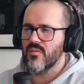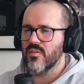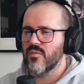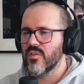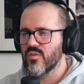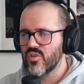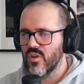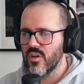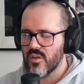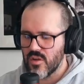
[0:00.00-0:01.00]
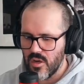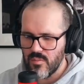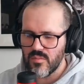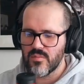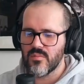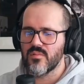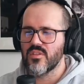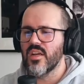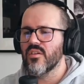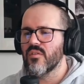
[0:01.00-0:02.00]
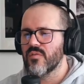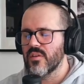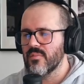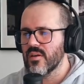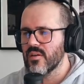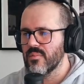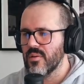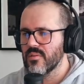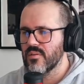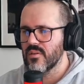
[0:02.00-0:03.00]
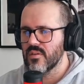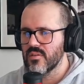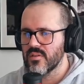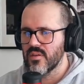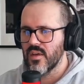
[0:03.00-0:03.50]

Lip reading: Feel free to join. Come, share your feedback about this